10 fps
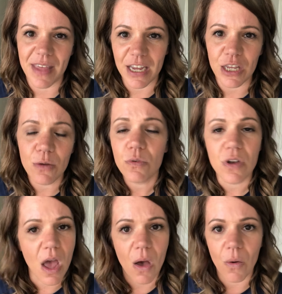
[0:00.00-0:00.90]
that you
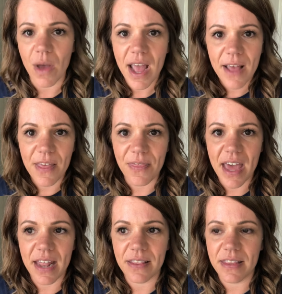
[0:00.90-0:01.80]
know that,
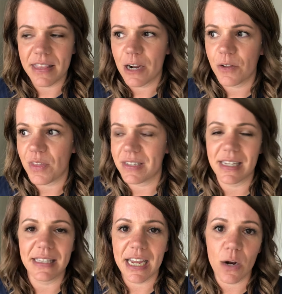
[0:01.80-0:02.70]
that there are things
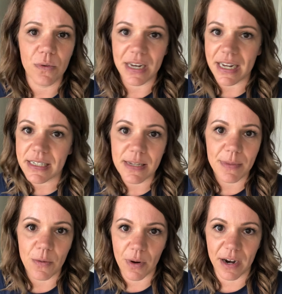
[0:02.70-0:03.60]
that they don't need to
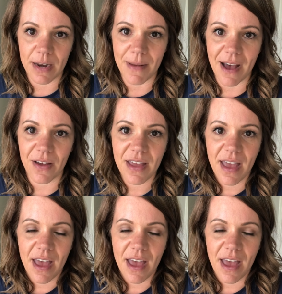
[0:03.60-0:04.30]
be worried about.